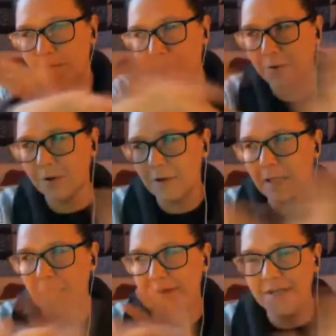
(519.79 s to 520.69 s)
there were
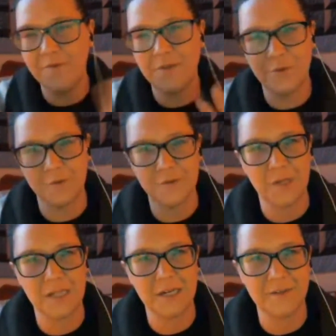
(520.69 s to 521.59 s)
a lot of individuals who
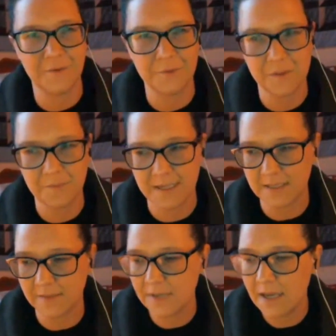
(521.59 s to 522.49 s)
had a lot of different
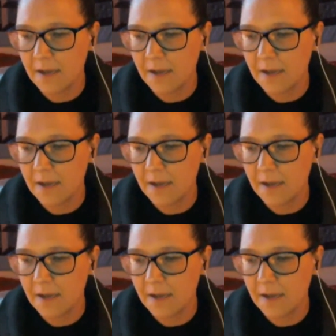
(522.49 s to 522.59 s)
perspectives.